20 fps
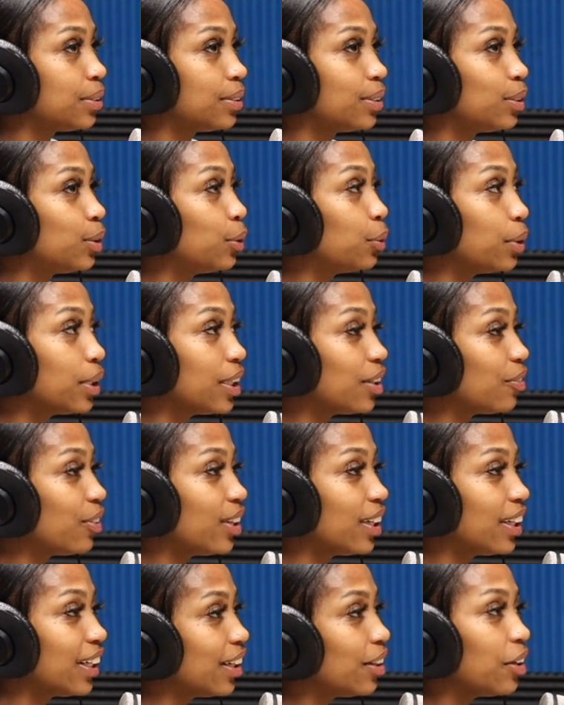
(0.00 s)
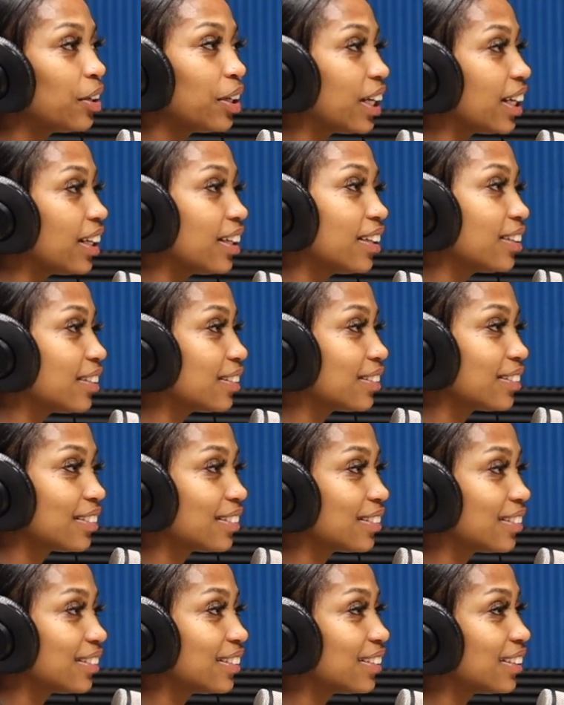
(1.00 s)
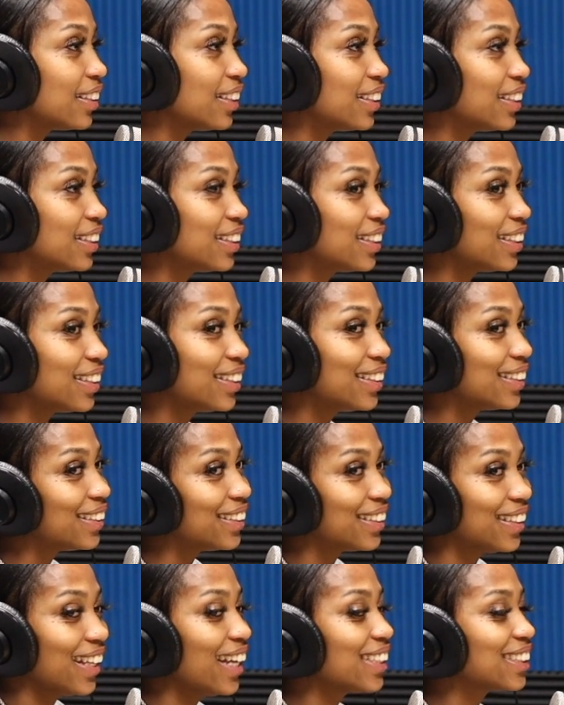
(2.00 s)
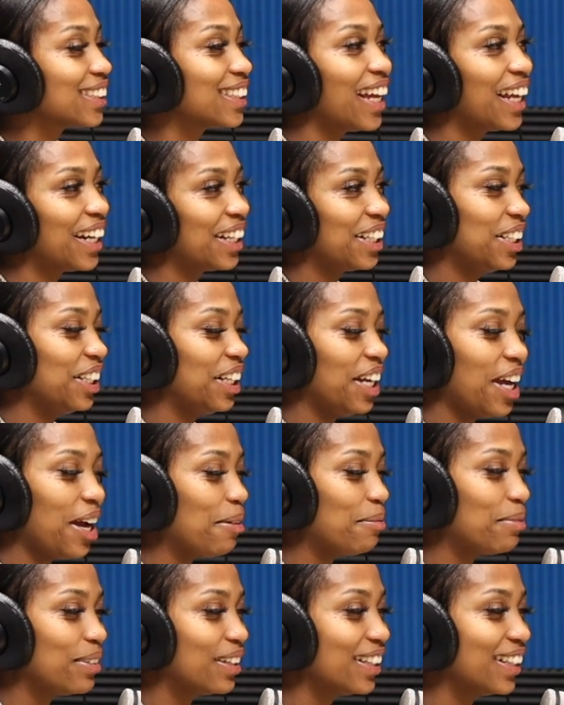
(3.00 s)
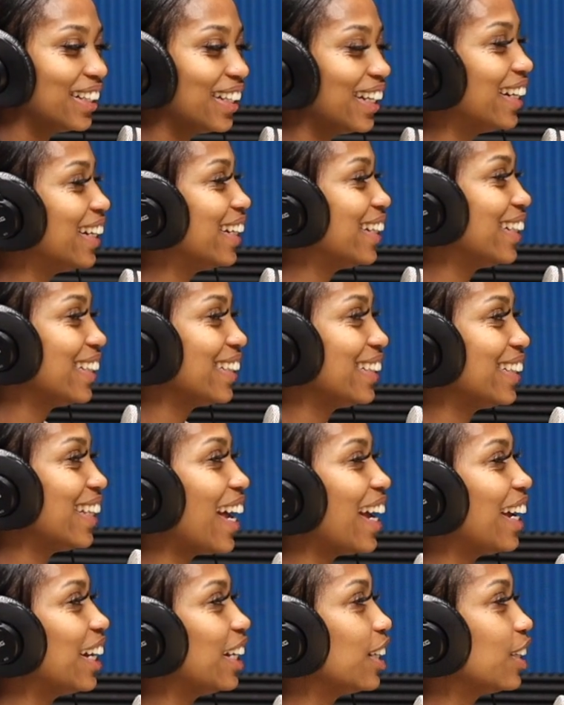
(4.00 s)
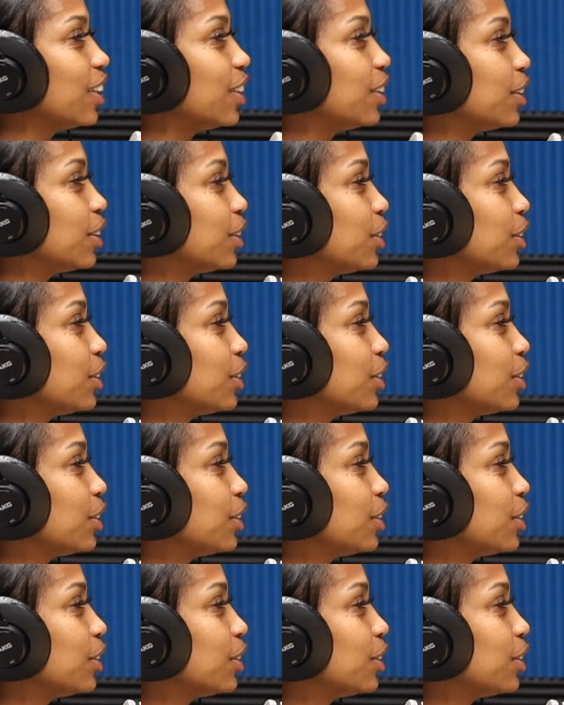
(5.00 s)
doing it for the internet. That's not a good habit. Like,